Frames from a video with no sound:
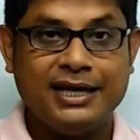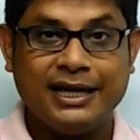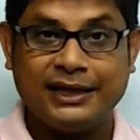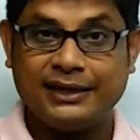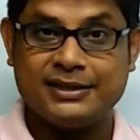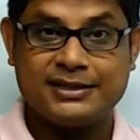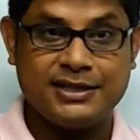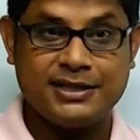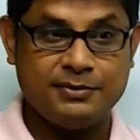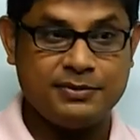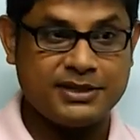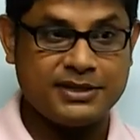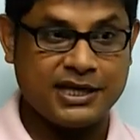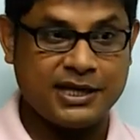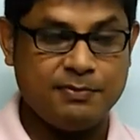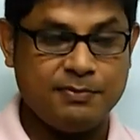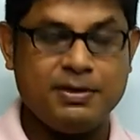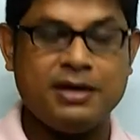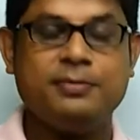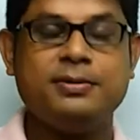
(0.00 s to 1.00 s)
At the same
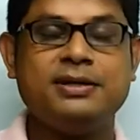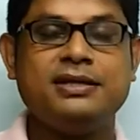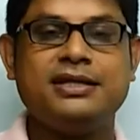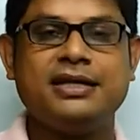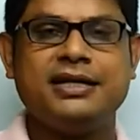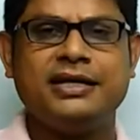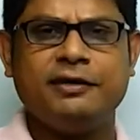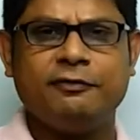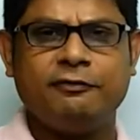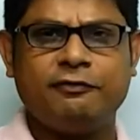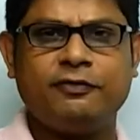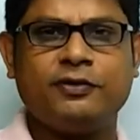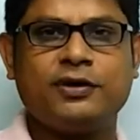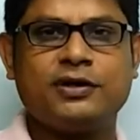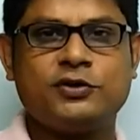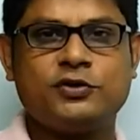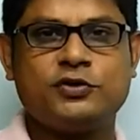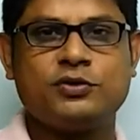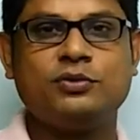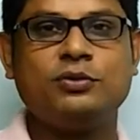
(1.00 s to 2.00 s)
time, maybe they refer
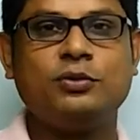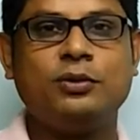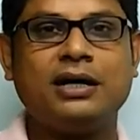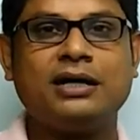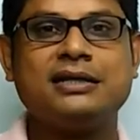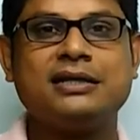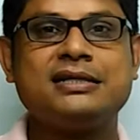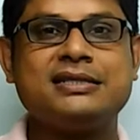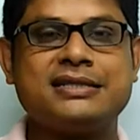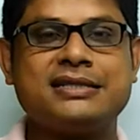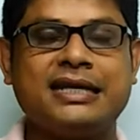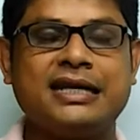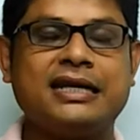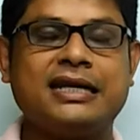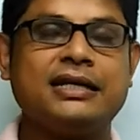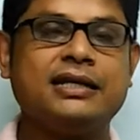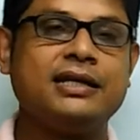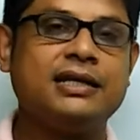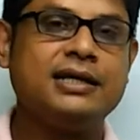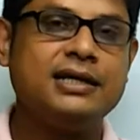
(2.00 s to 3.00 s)
to one
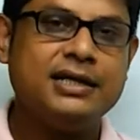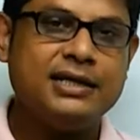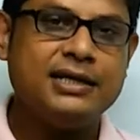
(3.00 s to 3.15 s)
single